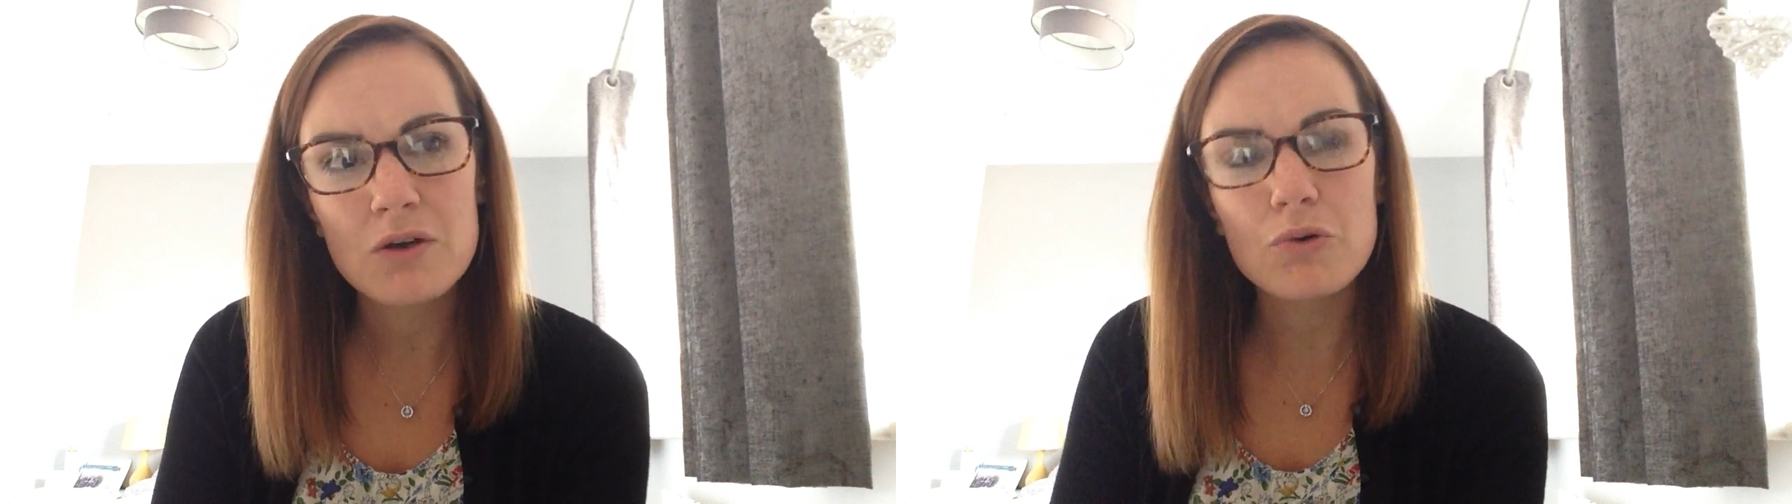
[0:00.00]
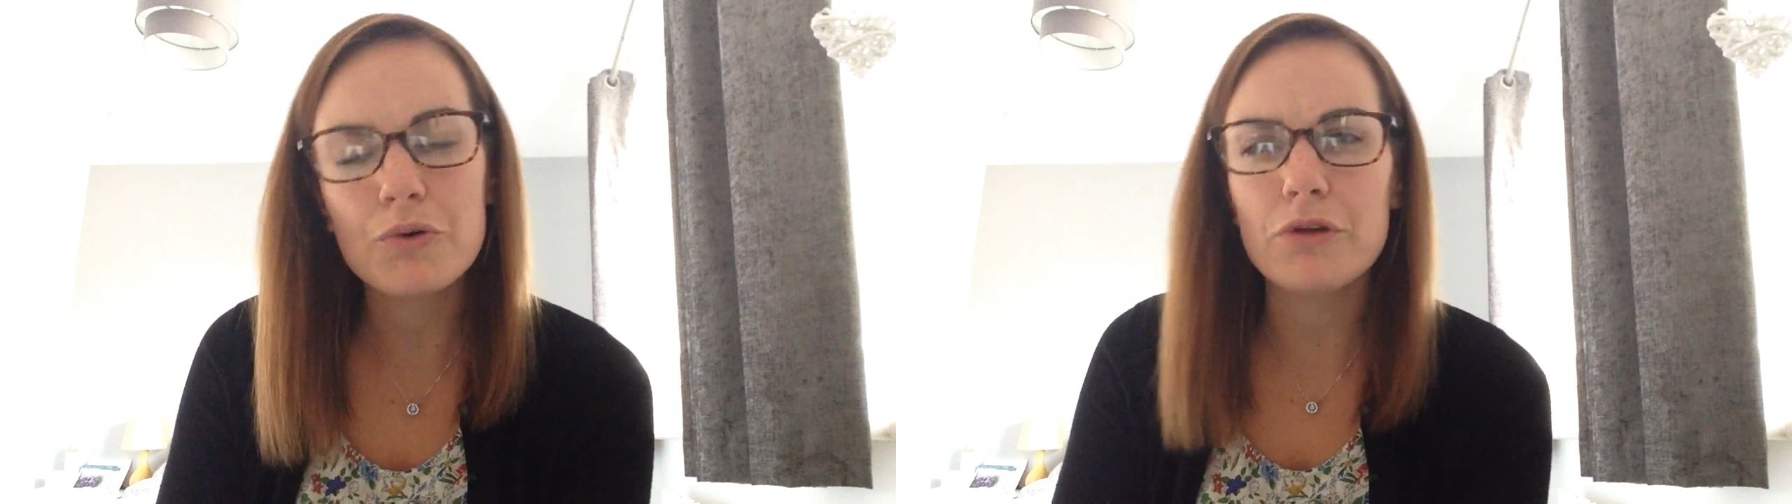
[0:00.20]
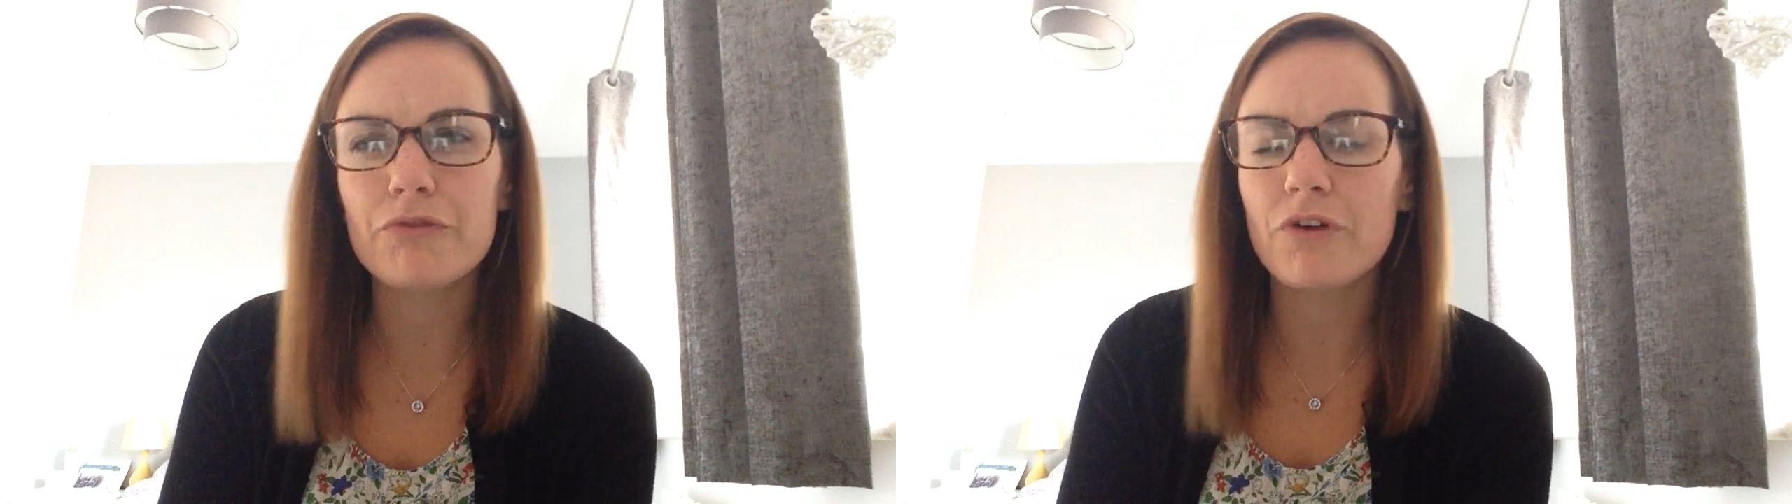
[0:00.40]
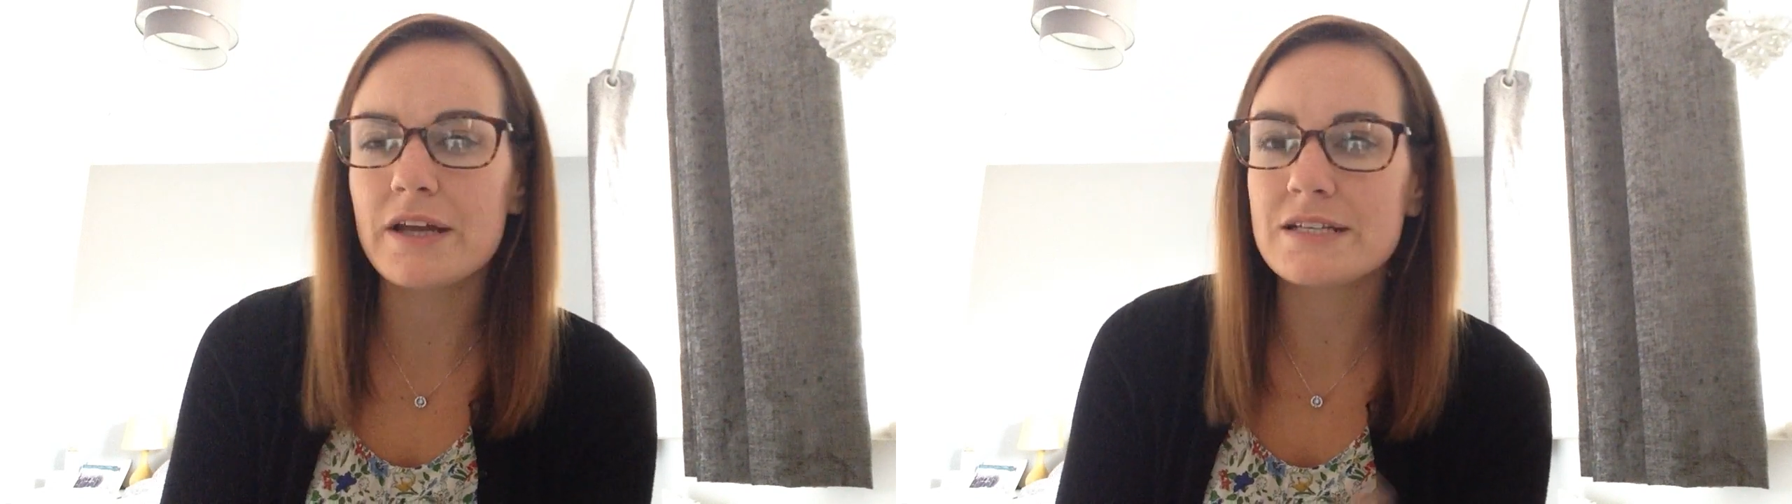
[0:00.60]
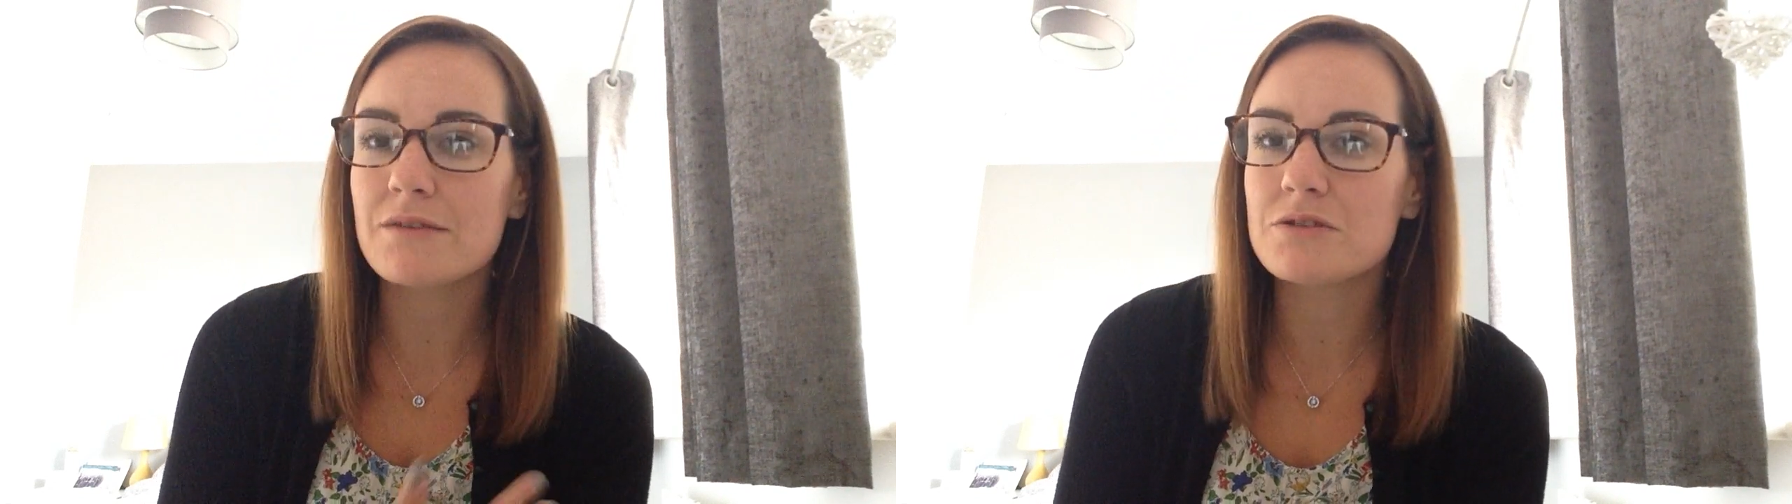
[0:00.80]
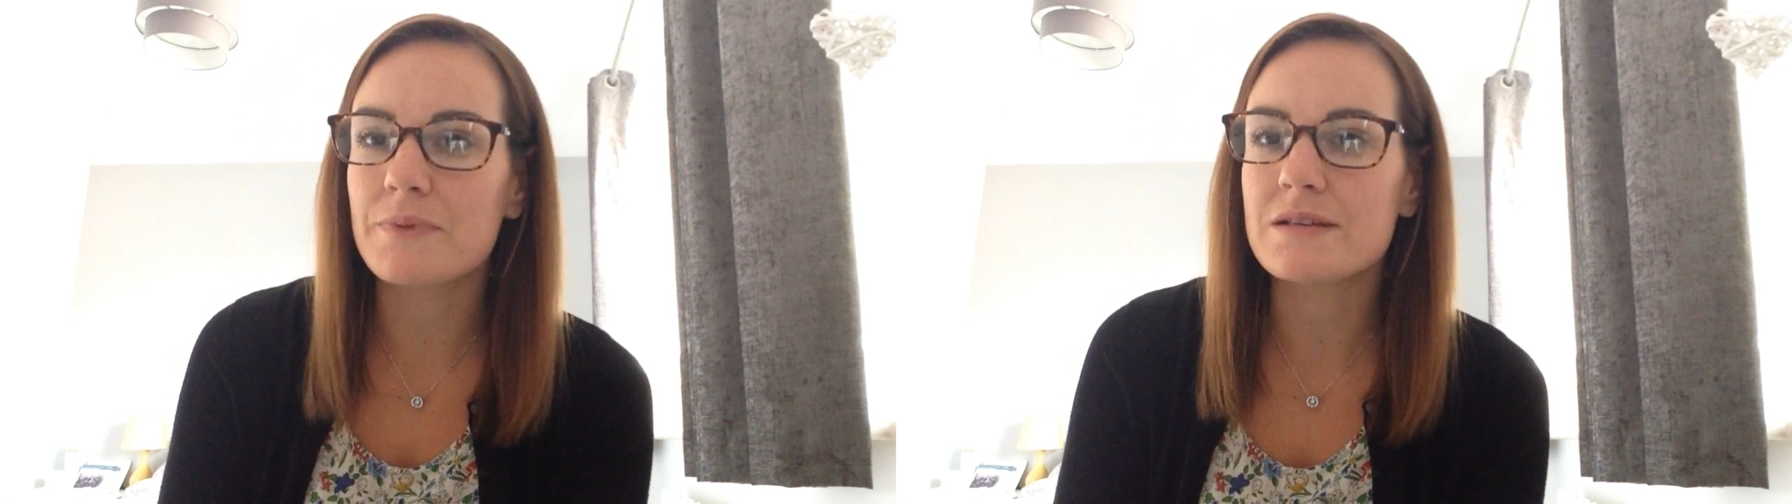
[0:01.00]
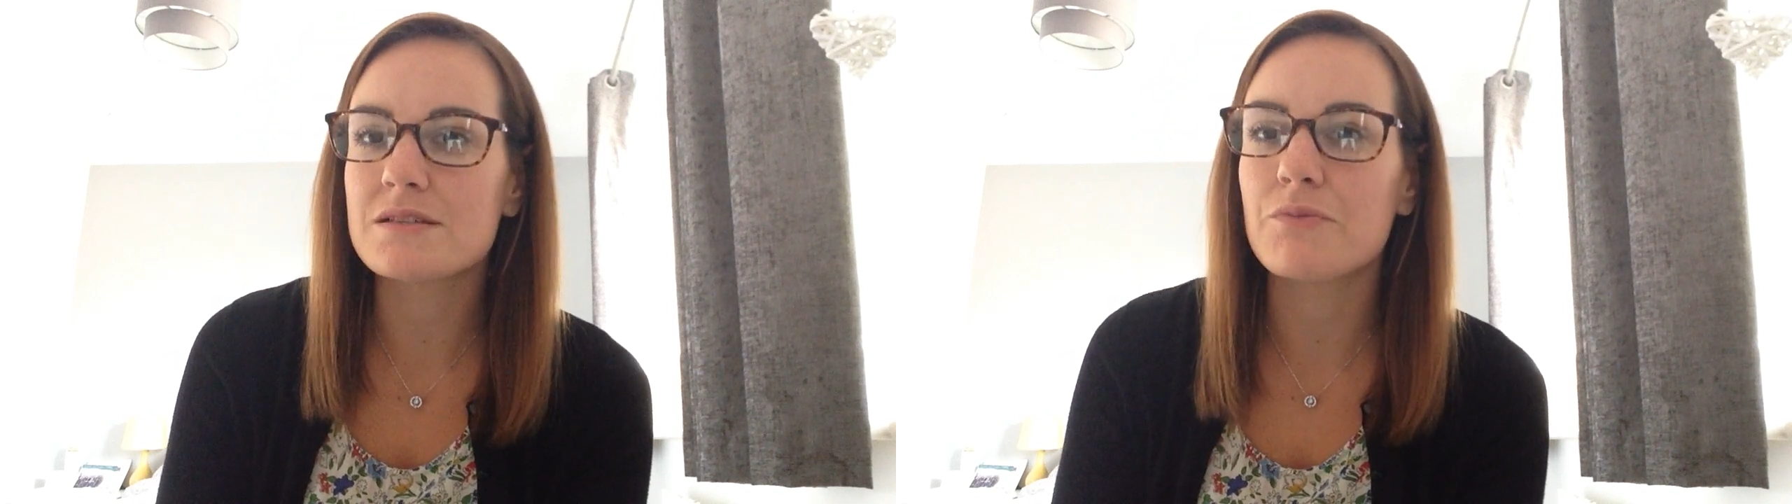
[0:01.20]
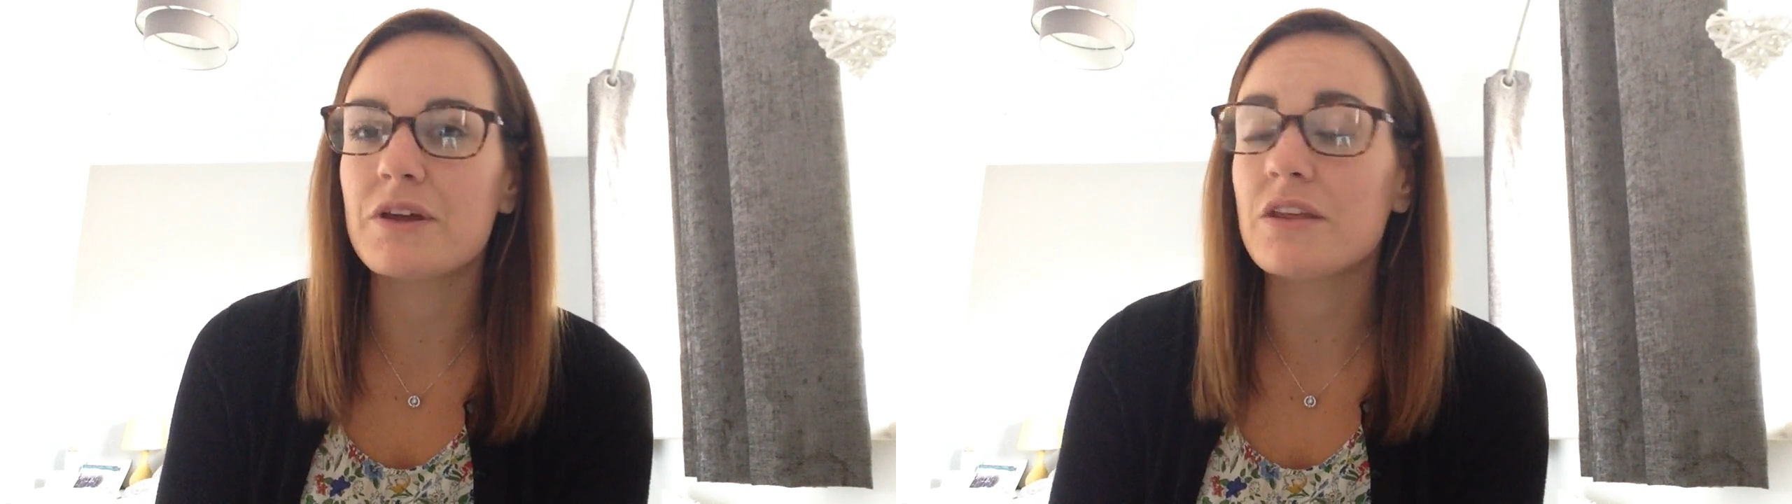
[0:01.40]
or you find out about
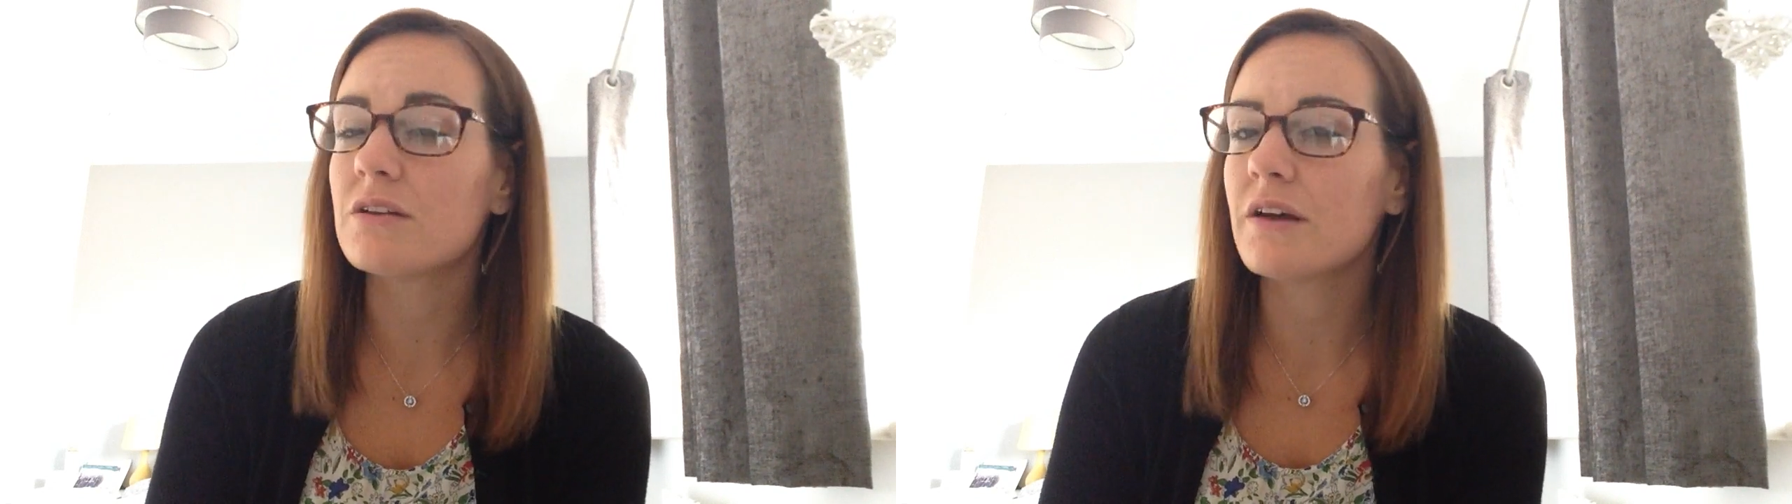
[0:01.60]
somewhere that you'd